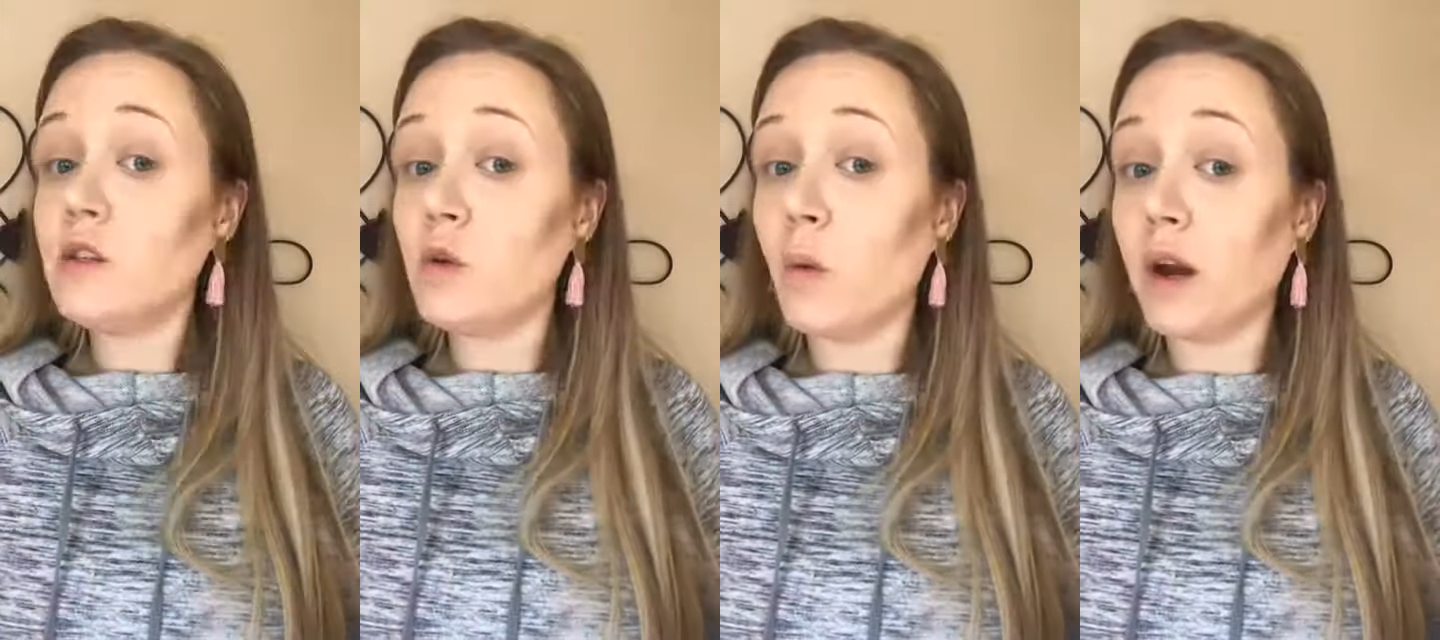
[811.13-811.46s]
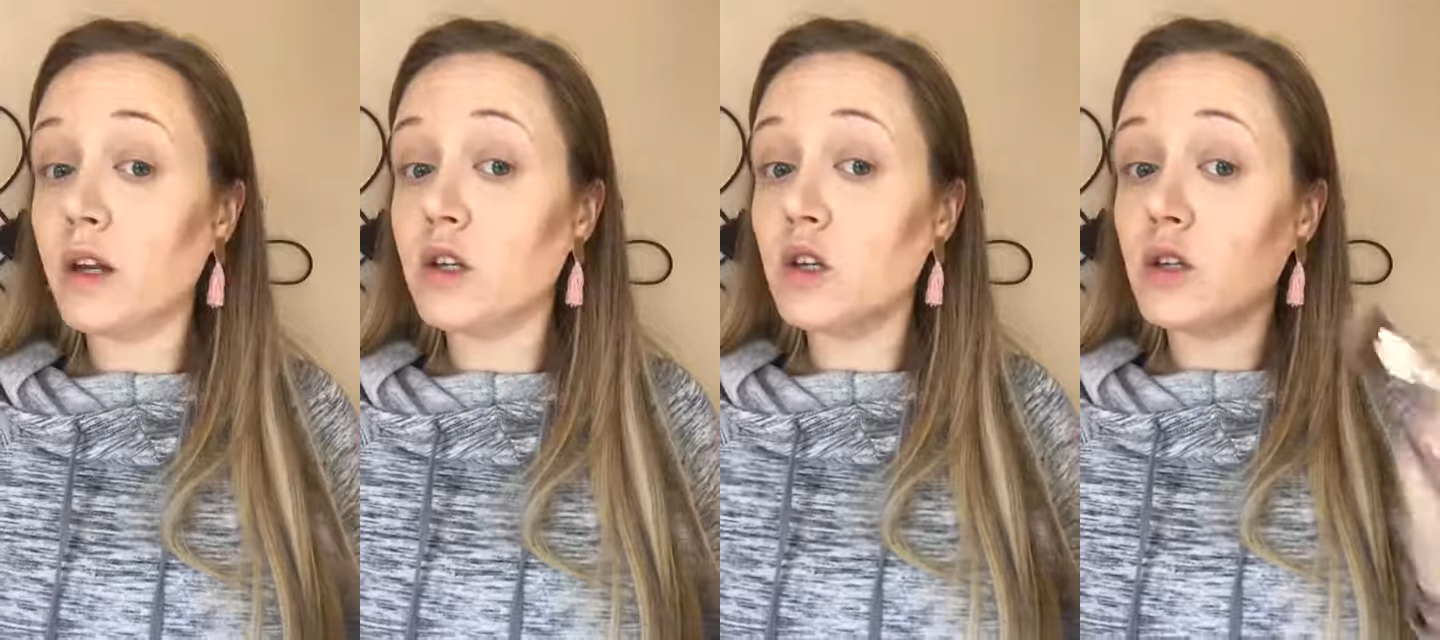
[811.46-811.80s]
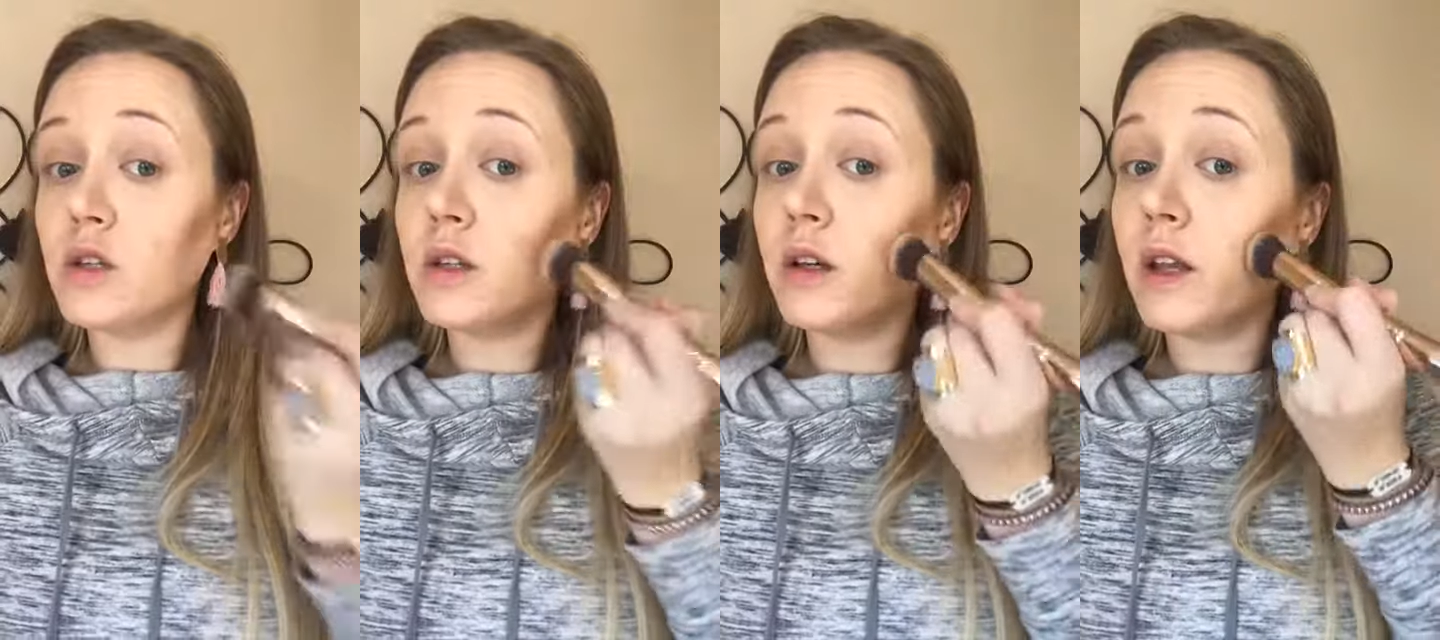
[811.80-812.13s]
You want it to
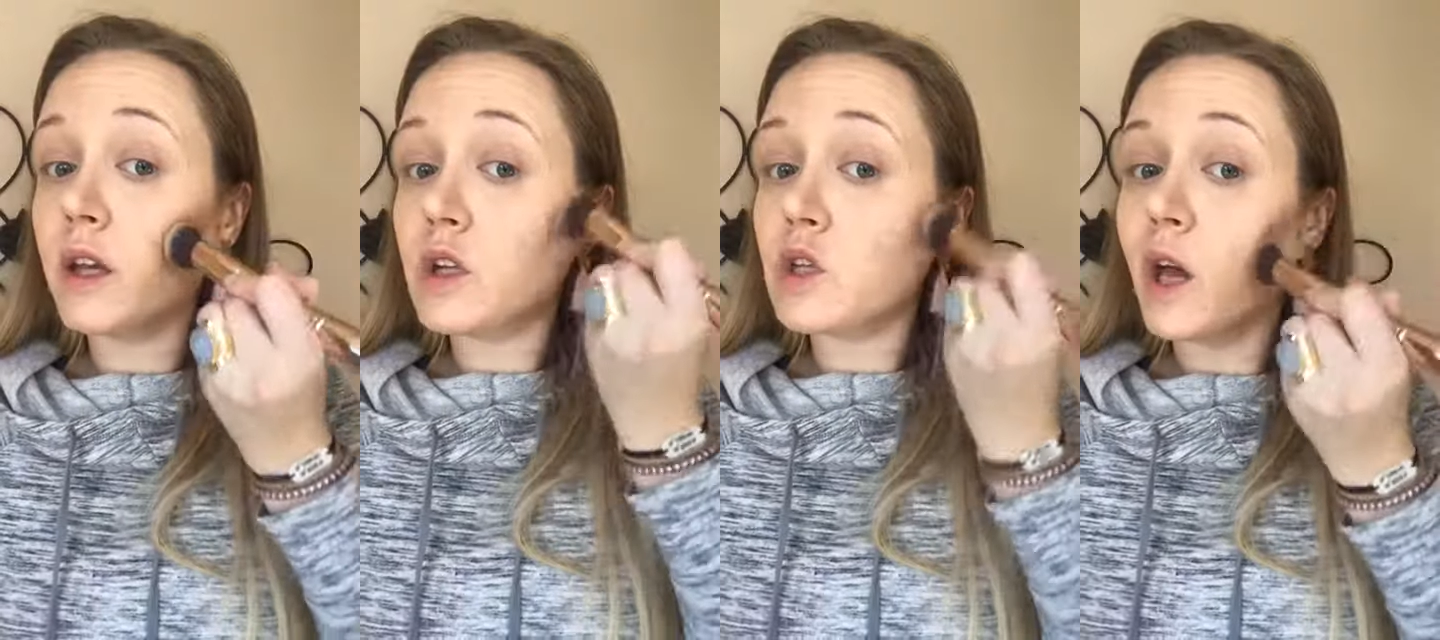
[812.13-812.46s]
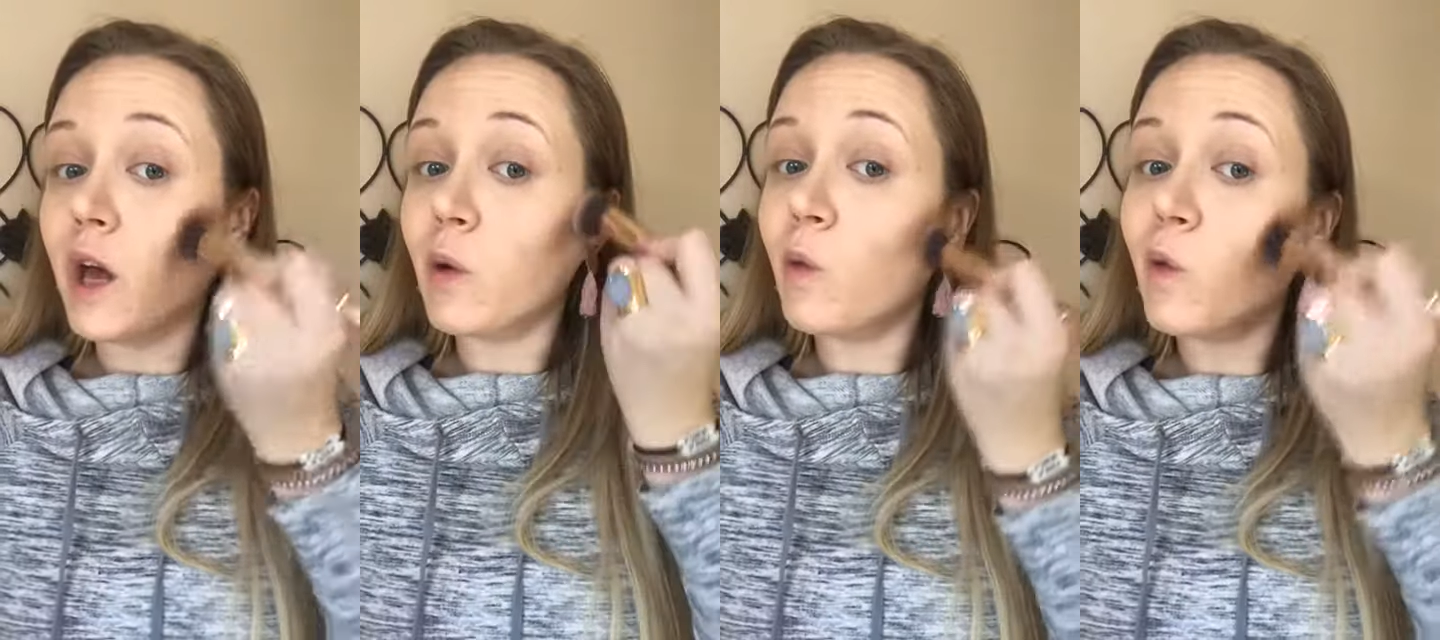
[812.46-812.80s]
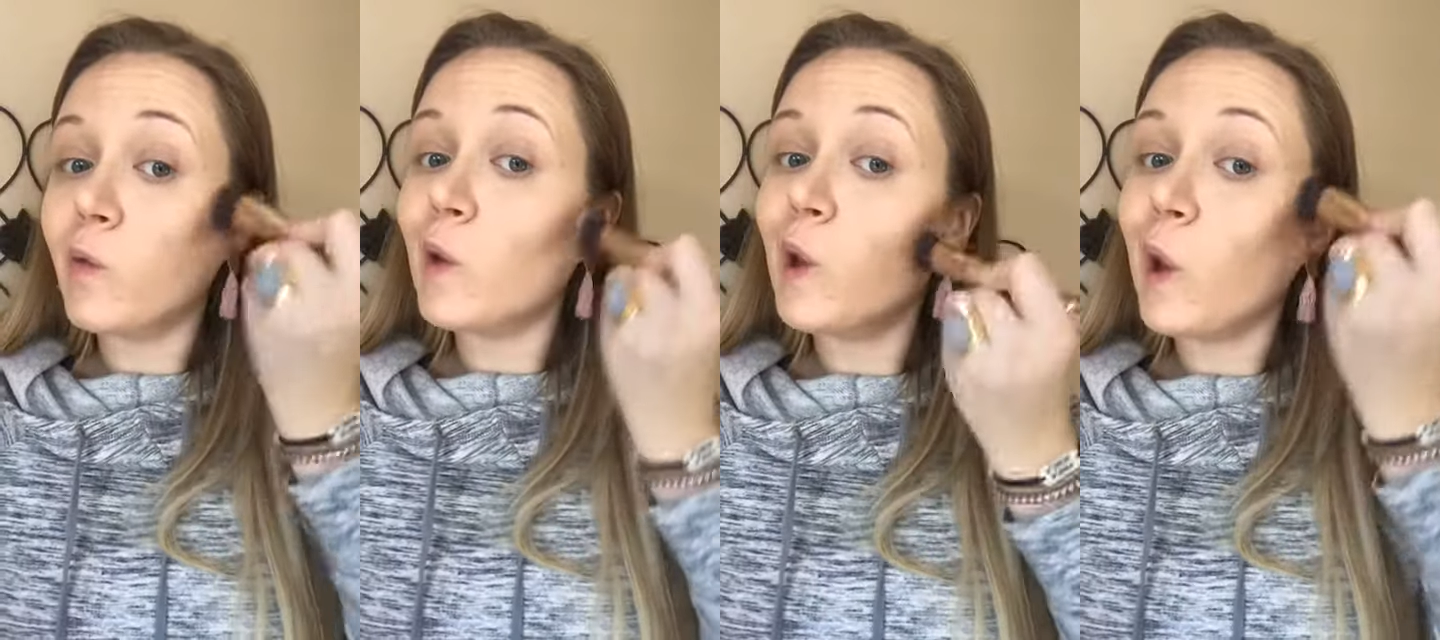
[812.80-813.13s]
just look like a shadow
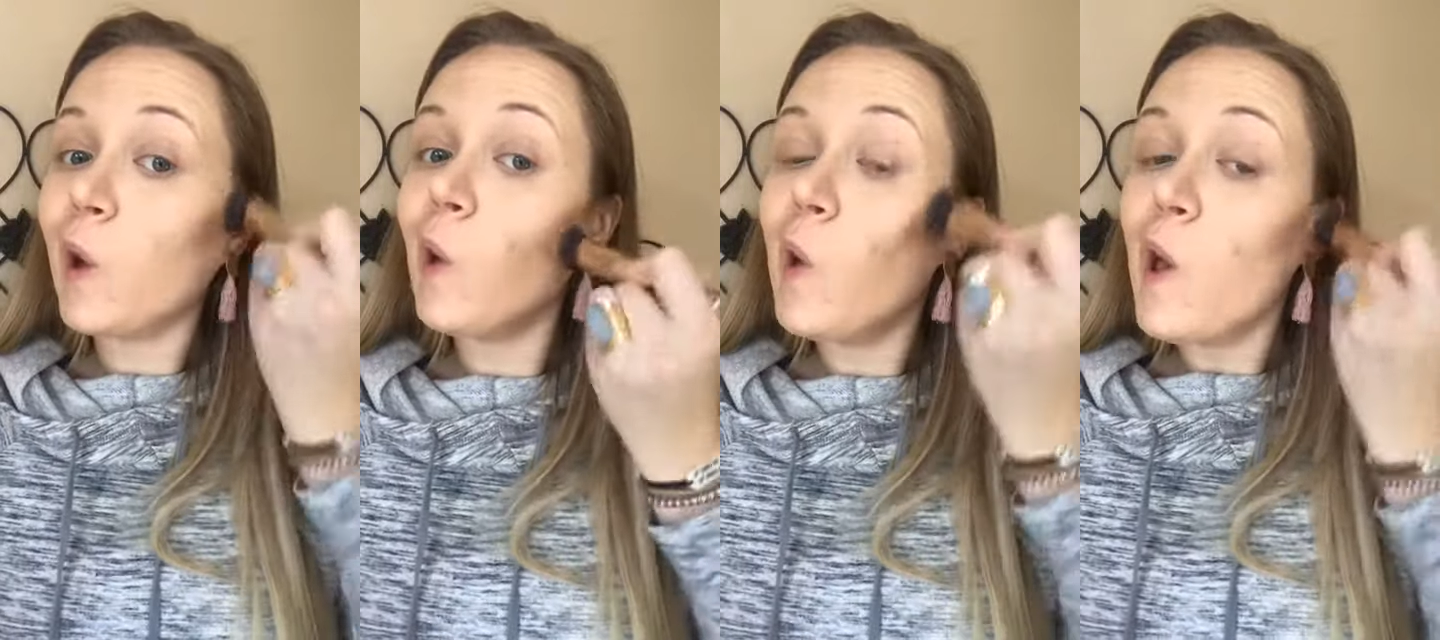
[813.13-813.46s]
over here.